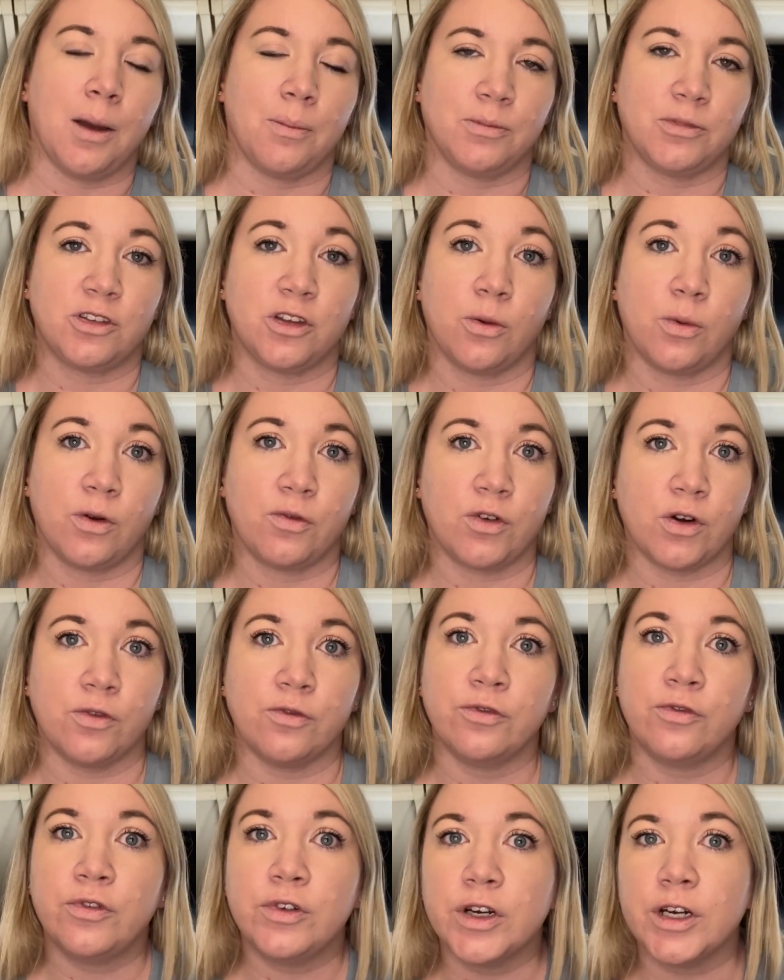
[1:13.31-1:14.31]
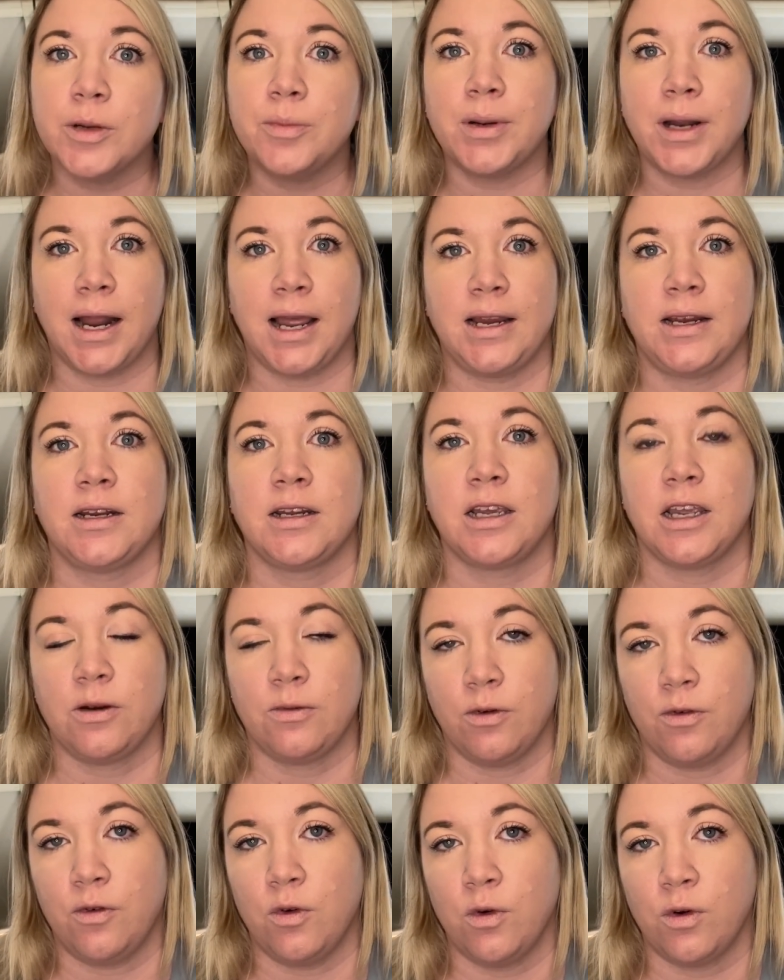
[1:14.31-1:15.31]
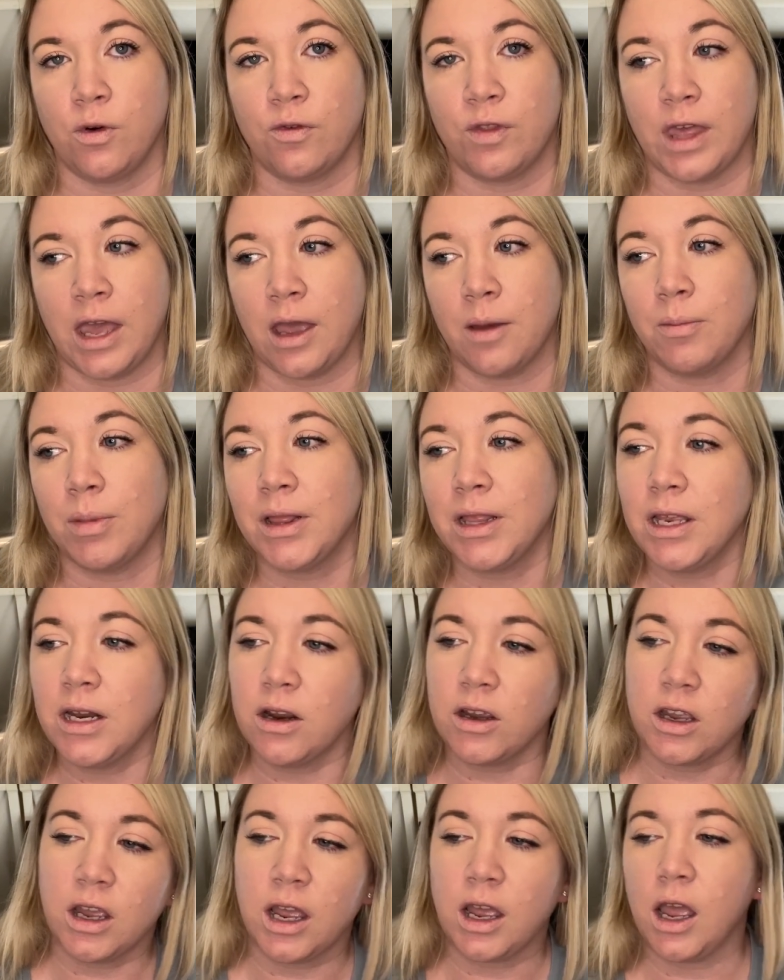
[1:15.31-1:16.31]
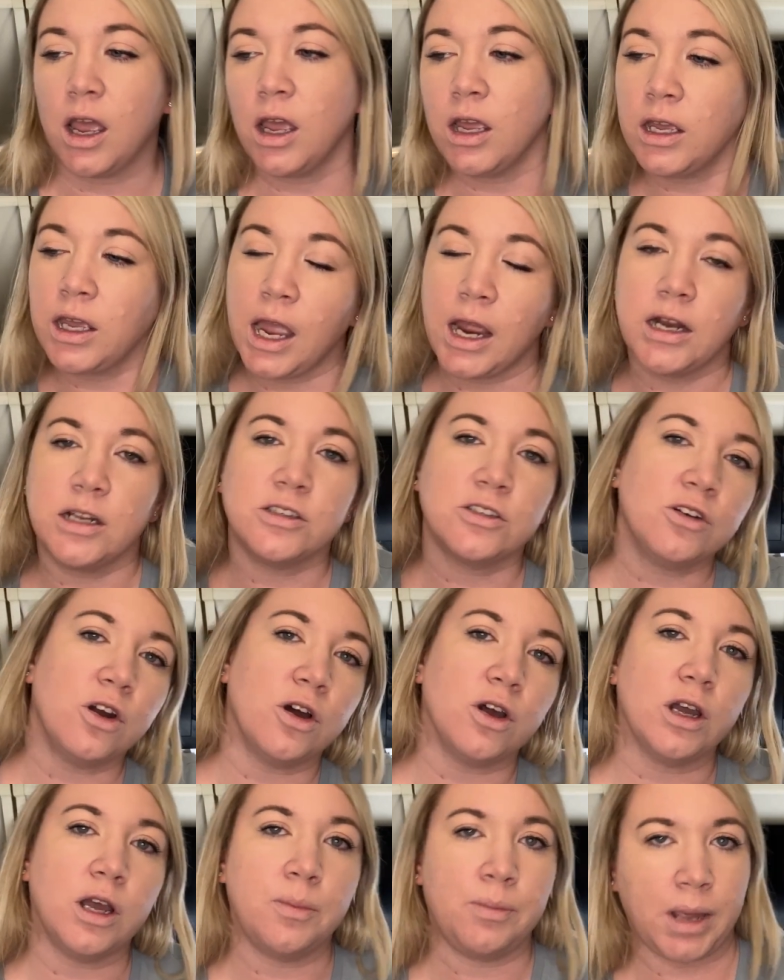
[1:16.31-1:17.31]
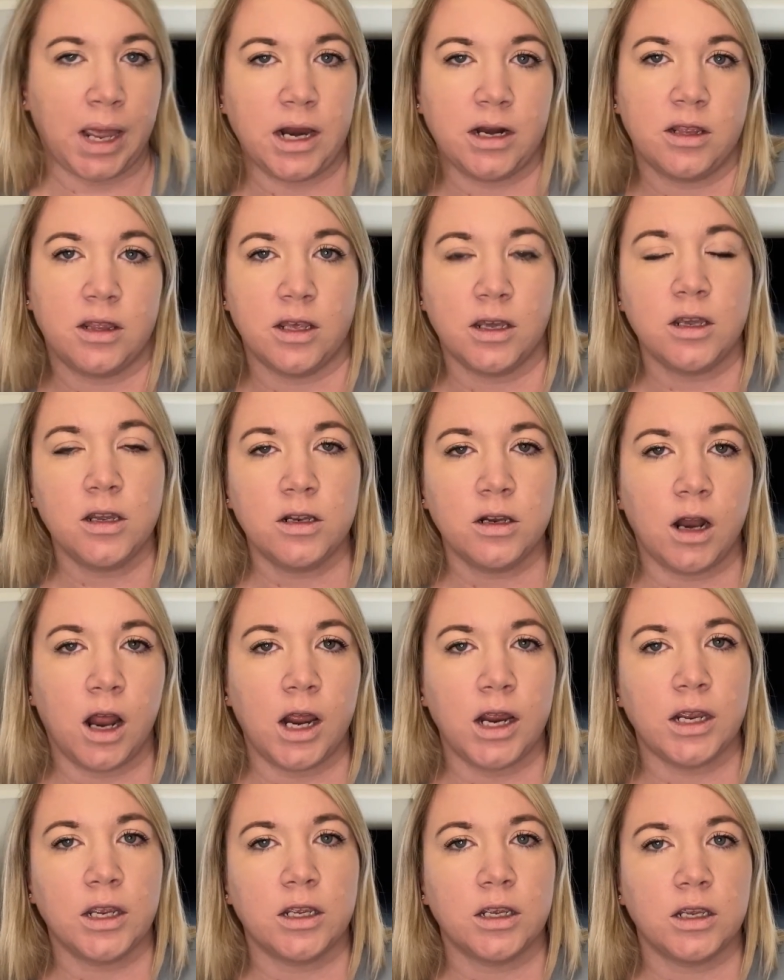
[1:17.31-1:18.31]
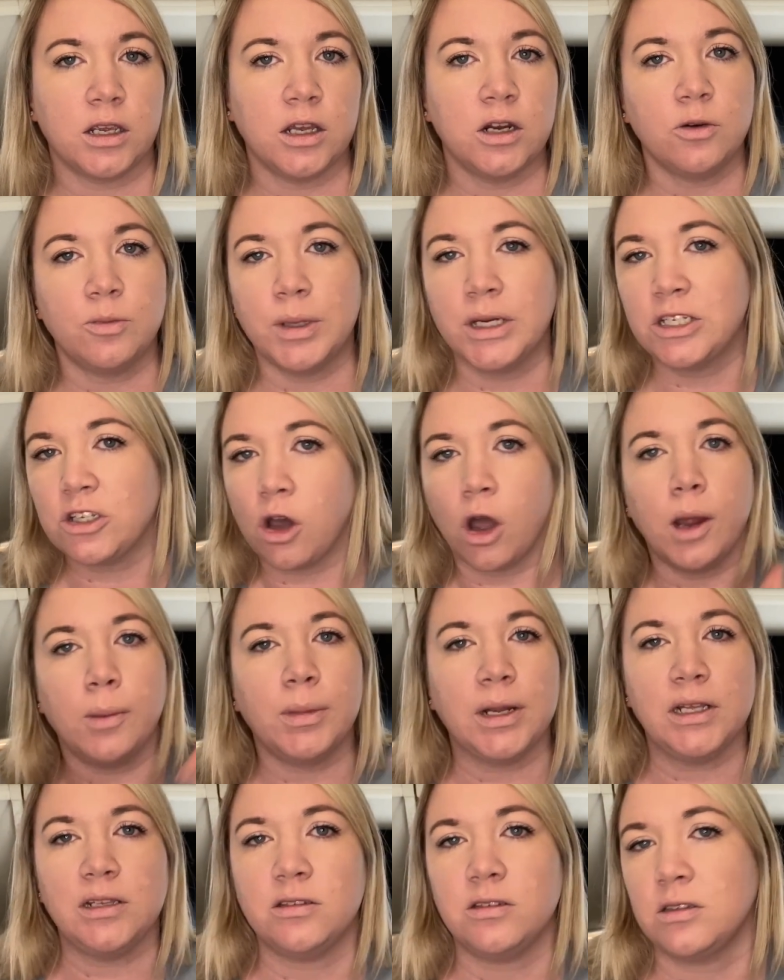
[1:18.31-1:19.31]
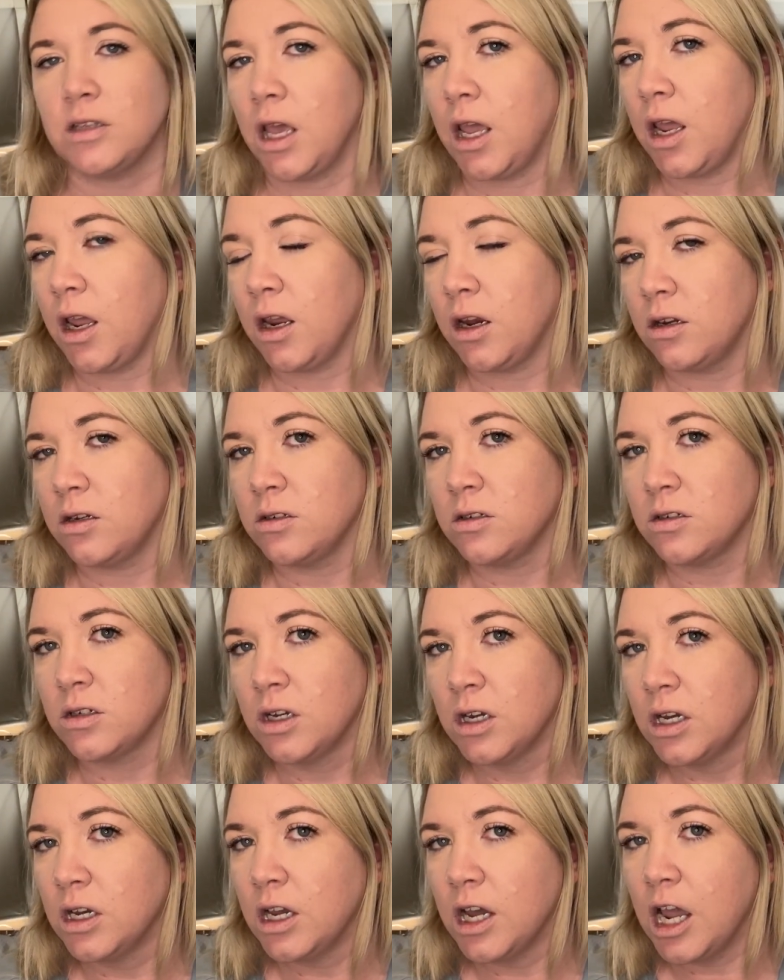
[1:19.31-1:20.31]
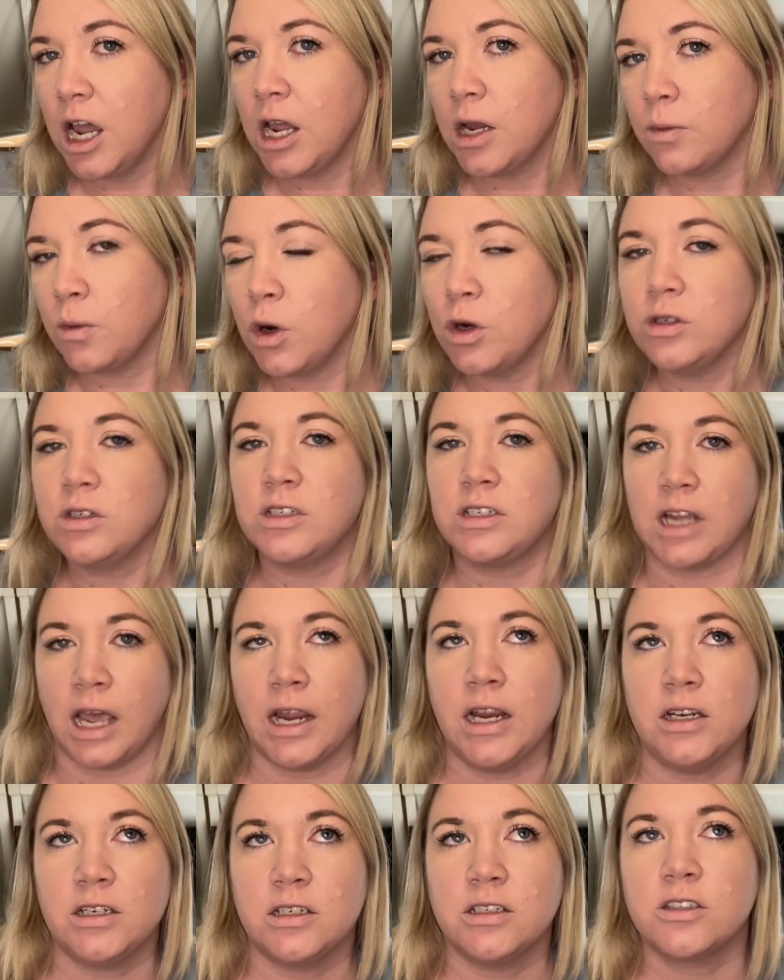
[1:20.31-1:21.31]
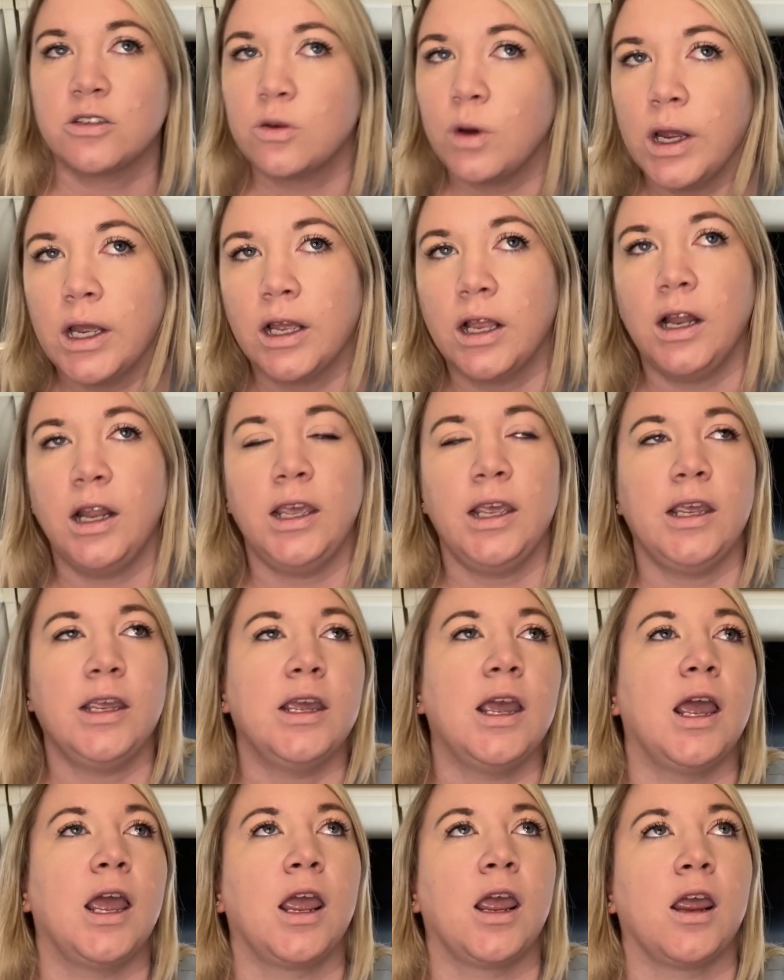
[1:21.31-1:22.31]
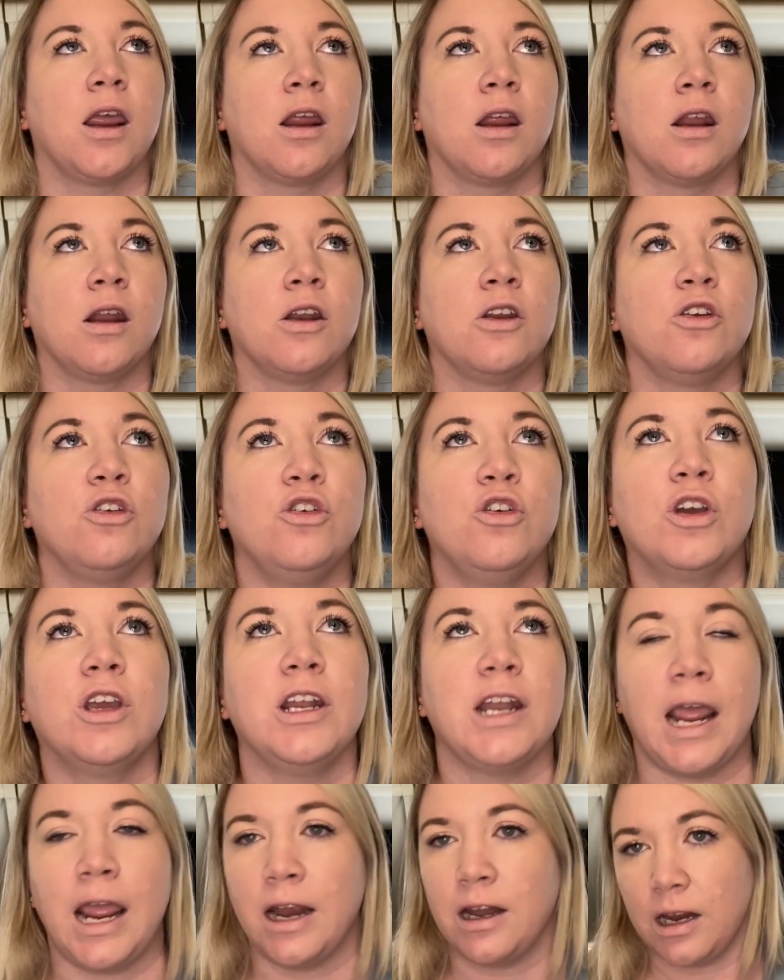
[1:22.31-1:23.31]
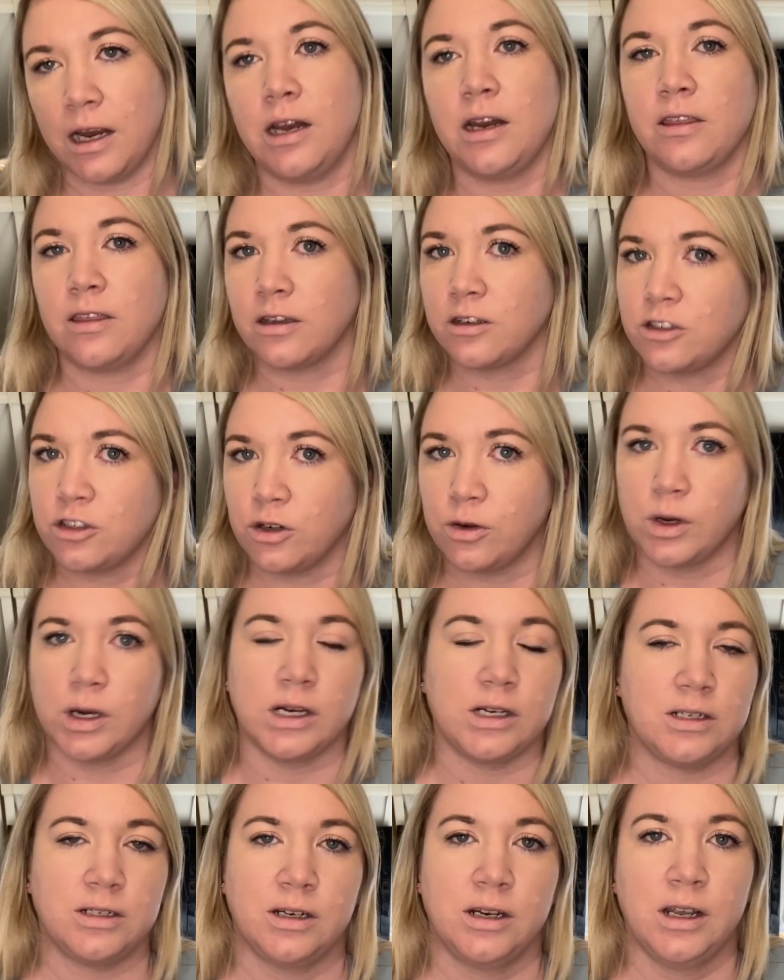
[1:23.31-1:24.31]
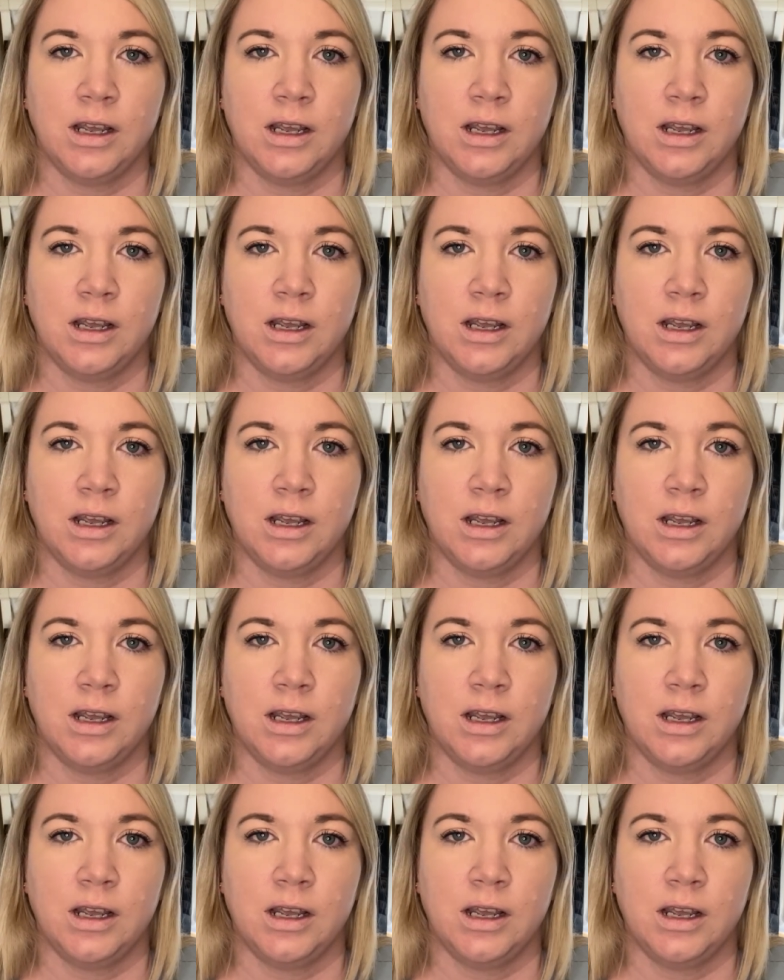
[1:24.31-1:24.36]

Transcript: so we've gone very plain again with all of that. But then again, it's not a bad thing. Like, it'll be timeless and it won't date as quickly, and you can add anything to it,